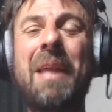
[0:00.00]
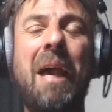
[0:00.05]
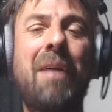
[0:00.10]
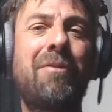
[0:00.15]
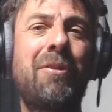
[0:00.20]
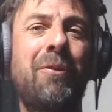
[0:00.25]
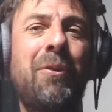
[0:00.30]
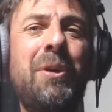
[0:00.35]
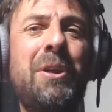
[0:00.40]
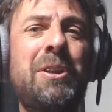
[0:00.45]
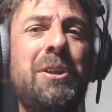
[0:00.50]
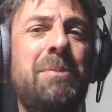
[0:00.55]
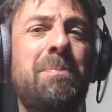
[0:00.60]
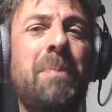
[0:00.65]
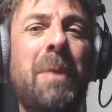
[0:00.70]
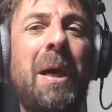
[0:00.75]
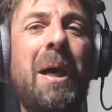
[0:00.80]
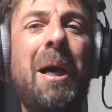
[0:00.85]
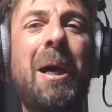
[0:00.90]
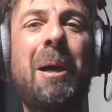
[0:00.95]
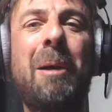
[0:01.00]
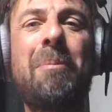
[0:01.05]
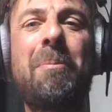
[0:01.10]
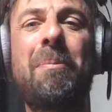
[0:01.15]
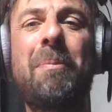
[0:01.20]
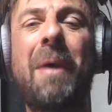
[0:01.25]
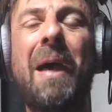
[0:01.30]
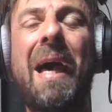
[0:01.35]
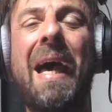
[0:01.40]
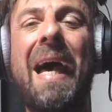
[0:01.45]
a voice,
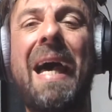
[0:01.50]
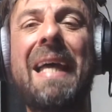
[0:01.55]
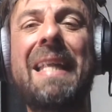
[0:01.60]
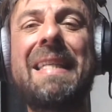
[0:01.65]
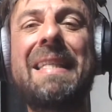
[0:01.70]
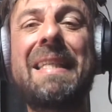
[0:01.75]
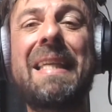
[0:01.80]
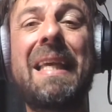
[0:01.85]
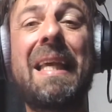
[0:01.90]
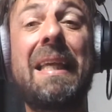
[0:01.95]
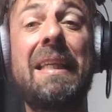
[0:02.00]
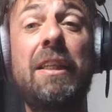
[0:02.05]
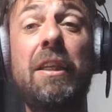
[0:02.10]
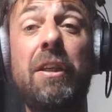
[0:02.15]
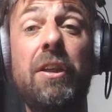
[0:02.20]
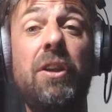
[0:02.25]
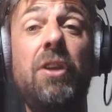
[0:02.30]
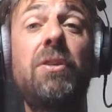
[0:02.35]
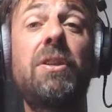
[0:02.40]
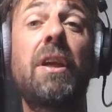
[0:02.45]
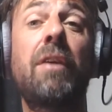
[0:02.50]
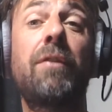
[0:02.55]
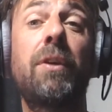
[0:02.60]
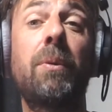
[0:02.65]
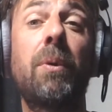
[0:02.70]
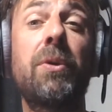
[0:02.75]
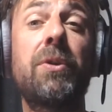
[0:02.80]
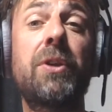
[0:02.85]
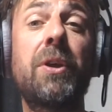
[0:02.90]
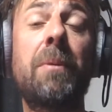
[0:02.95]
and you can use it if
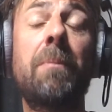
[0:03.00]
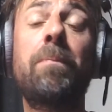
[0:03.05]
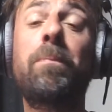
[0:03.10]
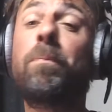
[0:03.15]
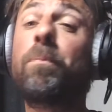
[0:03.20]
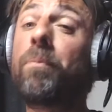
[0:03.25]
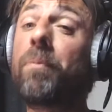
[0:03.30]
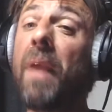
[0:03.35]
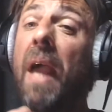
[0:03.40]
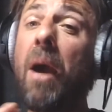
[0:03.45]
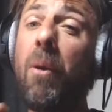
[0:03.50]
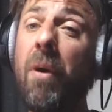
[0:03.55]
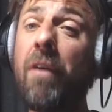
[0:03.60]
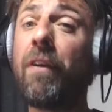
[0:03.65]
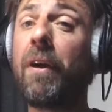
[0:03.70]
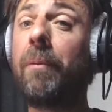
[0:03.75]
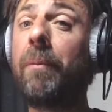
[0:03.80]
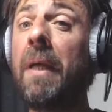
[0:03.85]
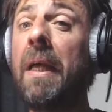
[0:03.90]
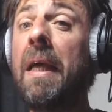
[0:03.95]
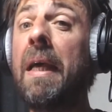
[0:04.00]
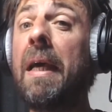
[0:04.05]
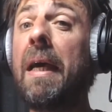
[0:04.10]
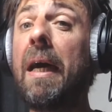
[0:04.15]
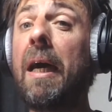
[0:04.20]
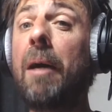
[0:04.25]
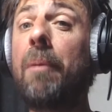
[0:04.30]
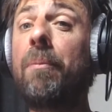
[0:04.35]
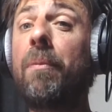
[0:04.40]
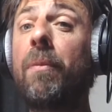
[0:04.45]
you want to. However,
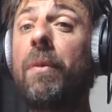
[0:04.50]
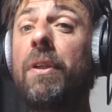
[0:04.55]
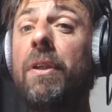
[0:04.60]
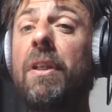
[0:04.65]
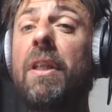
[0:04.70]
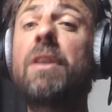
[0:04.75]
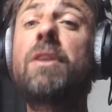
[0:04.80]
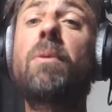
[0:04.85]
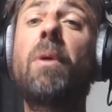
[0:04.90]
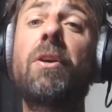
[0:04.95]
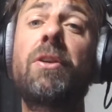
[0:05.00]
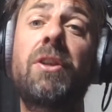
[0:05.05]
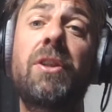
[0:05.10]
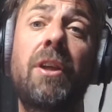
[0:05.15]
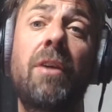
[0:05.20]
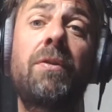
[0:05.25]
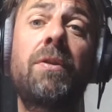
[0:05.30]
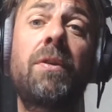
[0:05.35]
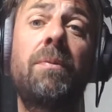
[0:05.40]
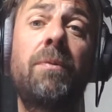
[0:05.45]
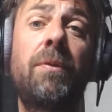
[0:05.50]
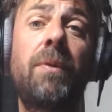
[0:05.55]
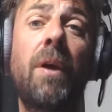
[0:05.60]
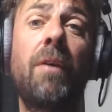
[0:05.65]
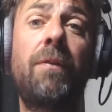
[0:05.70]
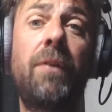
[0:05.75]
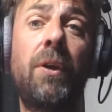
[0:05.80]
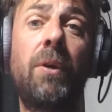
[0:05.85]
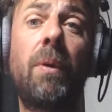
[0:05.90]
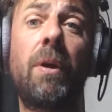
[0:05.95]
you need to ask yourself a
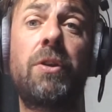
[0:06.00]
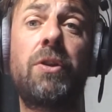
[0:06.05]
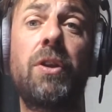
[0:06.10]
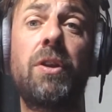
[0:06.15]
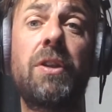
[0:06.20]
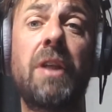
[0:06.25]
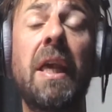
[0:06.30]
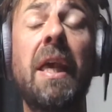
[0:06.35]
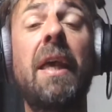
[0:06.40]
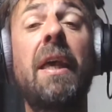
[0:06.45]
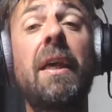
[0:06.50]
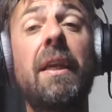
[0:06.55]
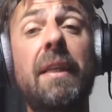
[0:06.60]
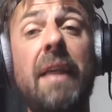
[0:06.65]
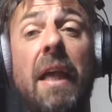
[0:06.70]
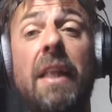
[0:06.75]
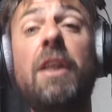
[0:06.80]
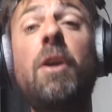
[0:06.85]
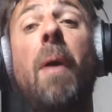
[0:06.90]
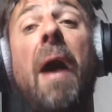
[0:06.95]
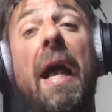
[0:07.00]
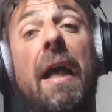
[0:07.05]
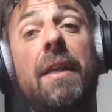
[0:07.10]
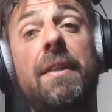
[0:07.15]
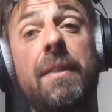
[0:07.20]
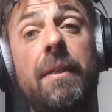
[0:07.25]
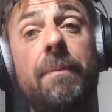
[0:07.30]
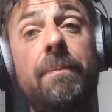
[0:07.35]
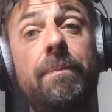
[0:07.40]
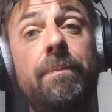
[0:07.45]
few questions. Can you
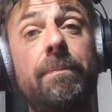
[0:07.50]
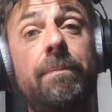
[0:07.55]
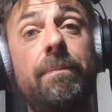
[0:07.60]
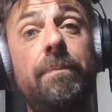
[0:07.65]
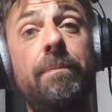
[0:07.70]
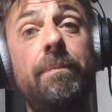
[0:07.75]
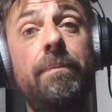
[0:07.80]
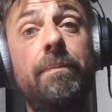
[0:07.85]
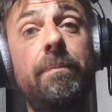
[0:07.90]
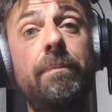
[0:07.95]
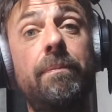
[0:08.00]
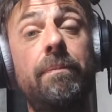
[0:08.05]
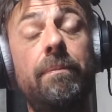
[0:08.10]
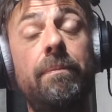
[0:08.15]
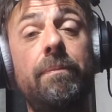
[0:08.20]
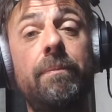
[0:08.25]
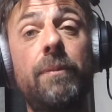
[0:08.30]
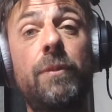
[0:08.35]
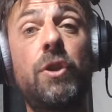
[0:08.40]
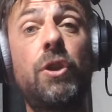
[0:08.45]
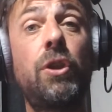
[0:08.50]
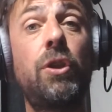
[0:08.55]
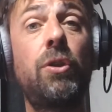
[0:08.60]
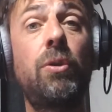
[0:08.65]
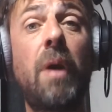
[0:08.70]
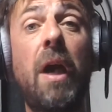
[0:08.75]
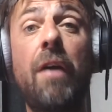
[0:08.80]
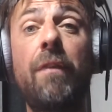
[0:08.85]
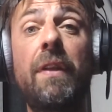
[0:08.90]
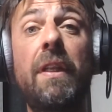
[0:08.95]
act? Do
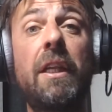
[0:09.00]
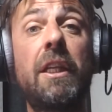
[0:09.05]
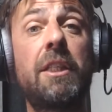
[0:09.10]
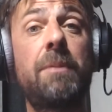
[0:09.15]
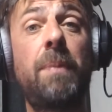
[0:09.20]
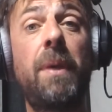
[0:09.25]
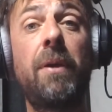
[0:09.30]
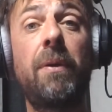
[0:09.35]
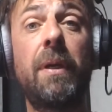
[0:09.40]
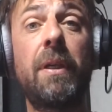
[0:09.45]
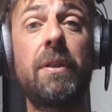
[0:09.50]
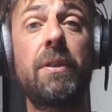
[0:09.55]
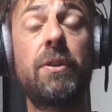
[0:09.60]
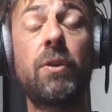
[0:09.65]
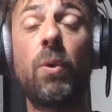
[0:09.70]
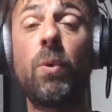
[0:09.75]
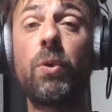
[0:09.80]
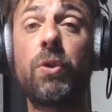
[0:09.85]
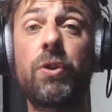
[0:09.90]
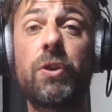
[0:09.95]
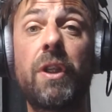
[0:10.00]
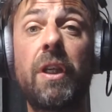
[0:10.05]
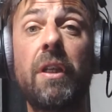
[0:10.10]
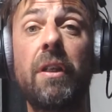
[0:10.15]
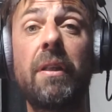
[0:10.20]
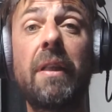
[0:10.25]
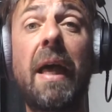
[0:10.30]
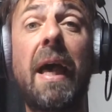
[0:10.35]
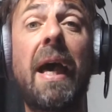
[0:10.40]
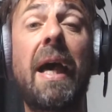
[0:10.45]
you have an experience or
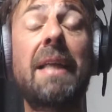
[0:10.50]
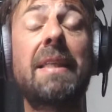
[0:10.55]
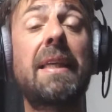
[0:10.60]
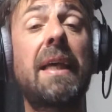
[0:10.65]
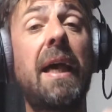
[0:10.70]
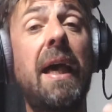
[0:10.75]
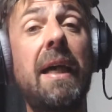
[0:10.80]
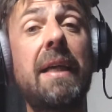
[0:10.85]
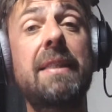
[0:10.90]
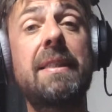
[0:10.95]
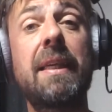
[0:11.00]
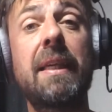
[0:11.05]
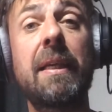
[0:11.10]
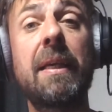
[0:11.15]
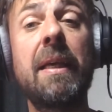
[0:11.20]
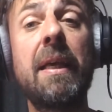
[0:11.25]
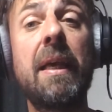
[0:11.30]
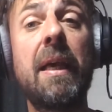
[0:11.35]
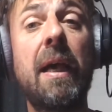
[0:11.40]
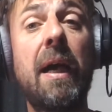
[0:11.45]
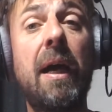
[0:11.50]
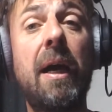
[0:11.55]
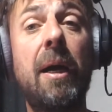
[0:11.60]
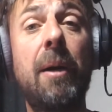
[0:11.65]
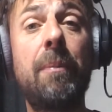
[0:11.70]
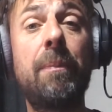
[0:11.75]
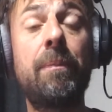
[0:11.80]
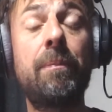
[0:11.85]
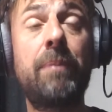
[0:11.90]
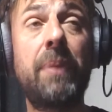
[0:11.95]
skill at acting?
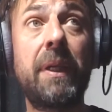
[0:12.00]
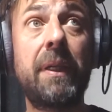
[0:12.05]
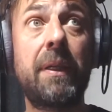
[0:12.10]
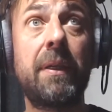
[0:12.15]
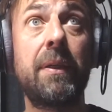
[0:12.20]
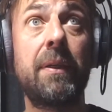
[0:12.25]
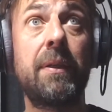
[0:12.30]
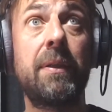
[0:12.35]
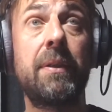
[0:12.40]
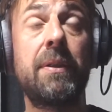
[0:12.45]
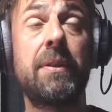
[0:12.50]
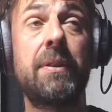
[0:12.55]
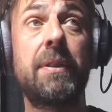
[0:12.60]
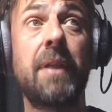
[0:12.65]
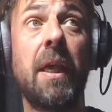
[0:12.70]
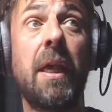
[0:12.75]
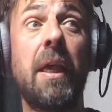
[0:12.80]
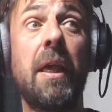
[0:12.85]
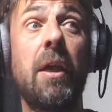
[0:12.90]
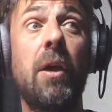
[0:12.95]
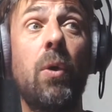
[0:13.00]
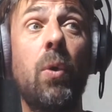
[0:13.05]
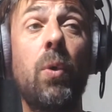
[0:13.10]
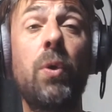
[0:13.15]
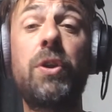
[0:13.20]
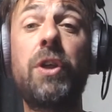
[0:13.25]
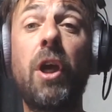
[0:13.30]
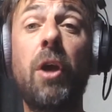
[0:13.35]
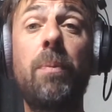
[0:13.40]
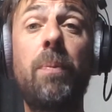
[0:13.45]
Because
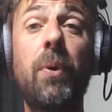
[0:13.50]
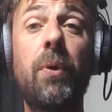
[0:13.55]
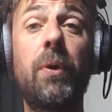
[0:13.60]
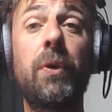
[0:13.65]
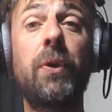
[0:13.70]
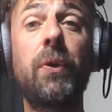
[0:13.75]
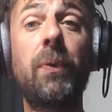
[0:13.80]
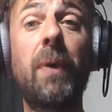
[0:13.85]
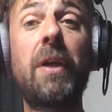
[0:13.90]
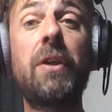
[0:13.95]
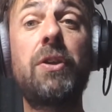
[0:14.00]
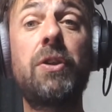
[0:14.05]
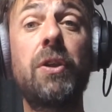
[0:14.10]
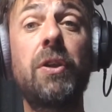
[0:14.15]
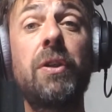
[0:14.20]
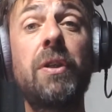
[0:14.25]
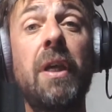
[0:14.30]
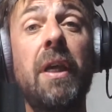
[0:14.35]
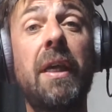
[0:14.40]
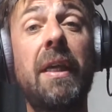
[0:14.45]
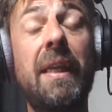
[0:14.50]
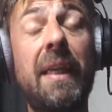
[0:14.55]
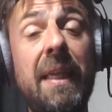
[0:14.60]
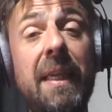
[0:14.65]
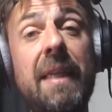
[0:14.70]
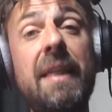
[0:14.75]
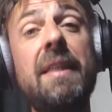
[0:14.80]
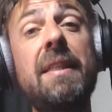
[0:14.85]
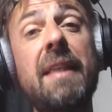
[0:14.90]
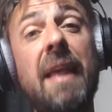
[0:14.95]
audiobook narration
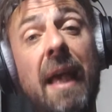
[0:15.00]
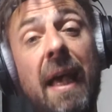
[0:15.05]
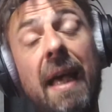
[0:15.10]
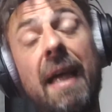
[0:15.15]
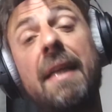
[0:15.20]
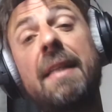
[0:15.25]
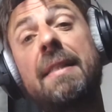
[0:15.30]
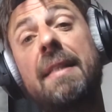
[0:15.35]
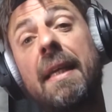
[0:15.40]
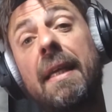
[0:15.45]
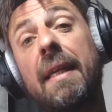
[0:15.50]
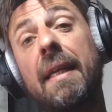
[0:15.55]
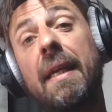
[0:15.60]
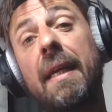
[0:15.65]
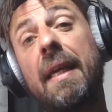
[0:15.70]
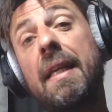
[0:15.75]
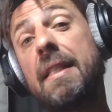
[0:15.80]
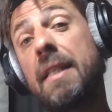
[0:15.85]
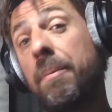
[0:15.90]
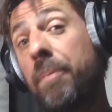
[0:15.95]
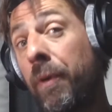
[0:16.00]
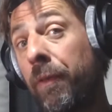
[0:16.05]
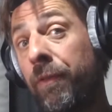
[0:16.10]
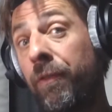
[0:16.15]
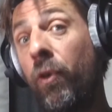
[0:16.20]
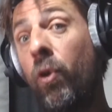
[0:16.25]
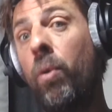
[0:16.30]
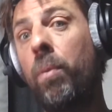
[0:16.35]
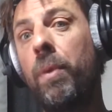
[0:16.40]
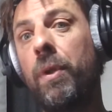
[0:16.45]
is acting. It's a
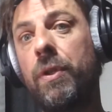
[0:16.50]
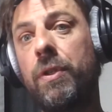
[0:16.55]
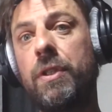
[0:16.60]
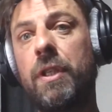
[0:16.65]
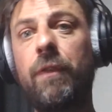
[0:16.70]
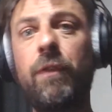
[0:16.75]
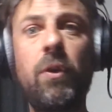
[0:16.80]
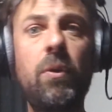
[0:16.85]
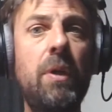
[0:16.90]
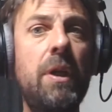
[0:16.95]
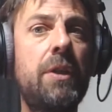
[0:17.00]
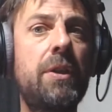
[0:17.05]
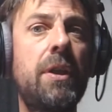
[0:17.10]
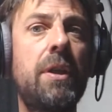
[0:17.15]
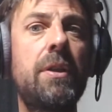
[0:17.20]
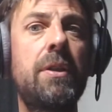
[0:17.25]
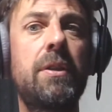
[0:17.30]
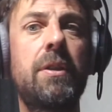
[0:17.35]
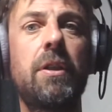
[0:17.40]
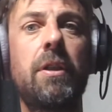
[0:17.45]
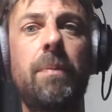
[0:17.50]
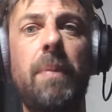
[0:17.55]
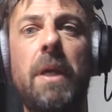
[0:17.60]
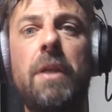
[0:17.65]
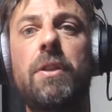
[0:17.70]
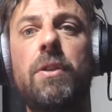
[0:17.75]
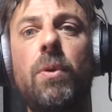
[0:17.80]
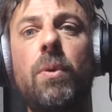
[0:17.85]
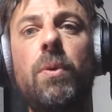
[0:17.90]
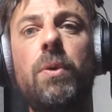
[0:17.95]
performance. If you listen to the
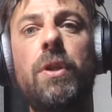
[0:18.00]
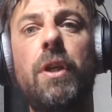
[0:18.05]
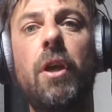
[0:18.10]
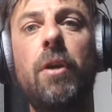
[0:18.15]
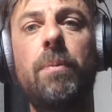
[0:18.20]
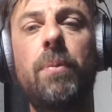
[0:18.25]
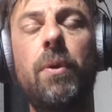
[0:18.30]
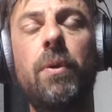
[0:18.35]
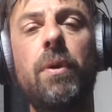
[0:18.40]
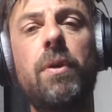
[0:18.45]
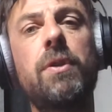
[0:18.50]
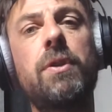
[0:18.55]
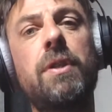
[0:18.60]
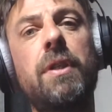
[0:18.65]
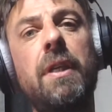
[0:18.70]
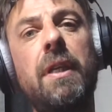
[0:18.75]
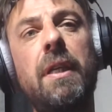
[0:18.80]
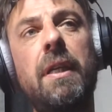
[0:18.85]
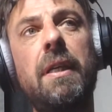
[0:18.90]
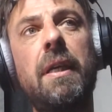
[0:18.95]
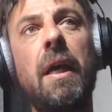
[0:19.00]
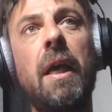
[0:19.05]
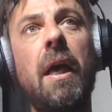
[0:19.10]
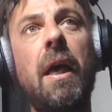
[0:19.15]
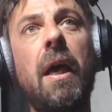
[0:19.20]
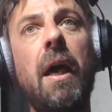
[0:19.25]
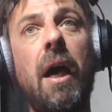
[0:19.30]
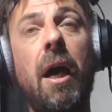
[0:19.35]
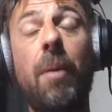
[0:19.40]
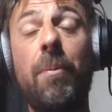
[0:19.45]
best audiobooks, the
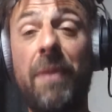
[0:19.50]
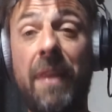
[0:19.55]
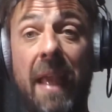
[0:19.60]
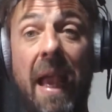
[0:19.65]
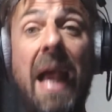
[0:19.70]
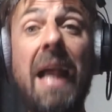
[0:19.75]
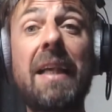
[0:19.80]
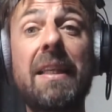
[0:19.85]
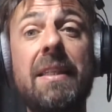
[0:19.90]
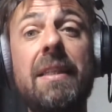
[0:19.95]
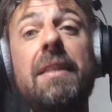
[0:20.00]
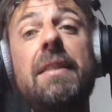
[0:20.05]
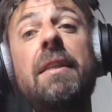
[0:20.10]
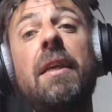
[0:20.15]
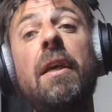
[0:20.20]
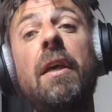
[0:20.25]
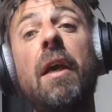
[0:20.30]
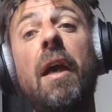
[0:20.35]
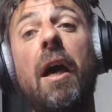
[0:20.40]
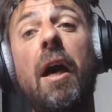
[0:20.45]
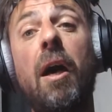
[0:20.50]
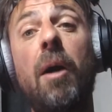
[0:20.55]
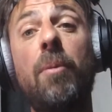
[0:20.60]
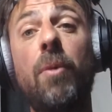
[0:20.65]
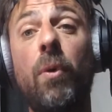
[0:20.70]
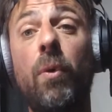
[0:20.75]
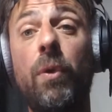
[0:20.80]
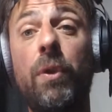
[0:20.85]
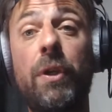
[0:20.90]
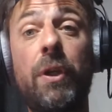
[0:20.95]
actors
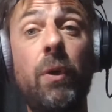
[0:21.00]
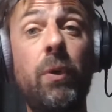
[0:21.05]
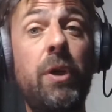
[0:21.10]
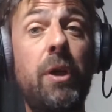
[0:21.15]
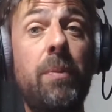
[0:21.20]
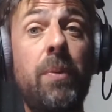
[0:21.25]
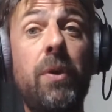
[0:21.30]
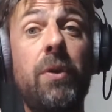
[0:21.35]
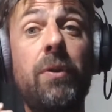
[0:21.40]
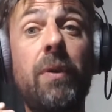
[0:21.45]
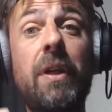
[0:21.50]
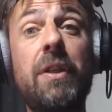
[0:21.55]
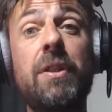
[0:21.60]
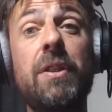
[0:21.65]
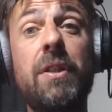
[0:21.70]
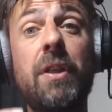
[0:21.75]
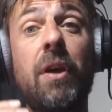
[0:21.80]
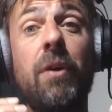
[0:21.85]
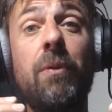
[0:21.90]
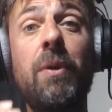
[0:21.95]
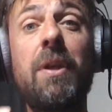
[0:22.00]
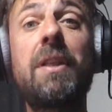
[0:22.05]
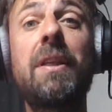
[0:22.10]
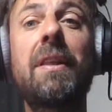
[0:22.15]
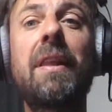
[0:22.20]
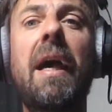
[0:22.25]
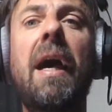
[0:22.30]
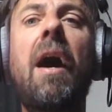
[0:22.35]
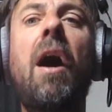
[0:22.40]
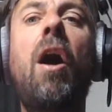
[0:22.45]
or the audiobook narrators that are reading
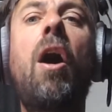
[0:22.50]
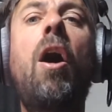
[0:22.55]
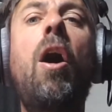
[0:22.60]
that,